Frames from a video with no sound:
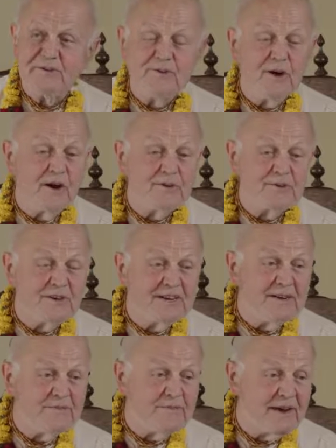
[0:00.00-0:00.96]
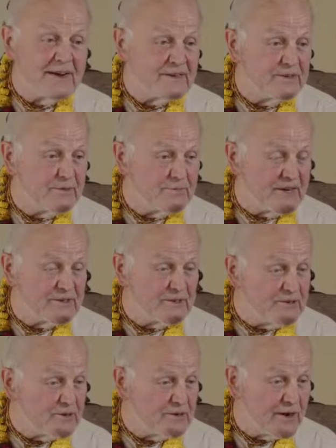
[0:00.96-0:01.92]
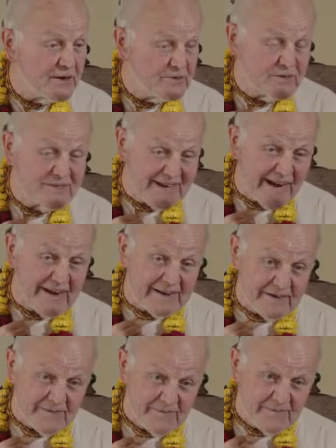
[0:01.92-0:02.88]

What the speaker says: know how to live, but you don't know how to die.